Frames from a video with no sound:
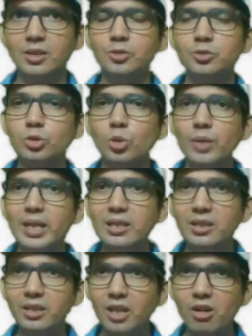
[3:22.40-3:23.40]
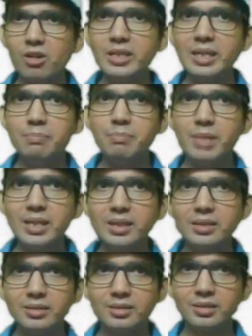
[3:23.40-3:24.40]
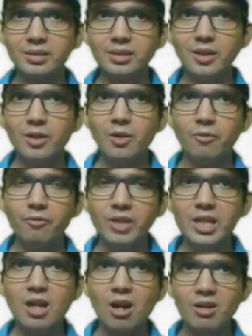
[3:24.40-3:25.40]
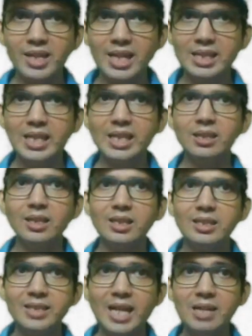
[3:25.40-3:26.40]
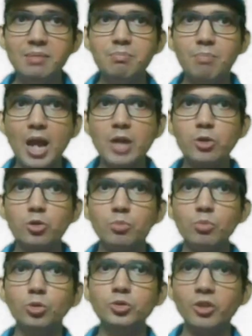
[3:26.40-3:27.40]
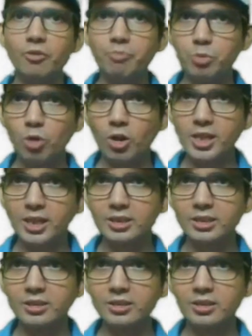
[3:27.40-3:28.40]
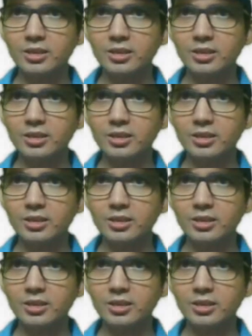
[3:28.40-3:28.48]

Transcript: So in 30 minutes we are getting 10 micromoles of product.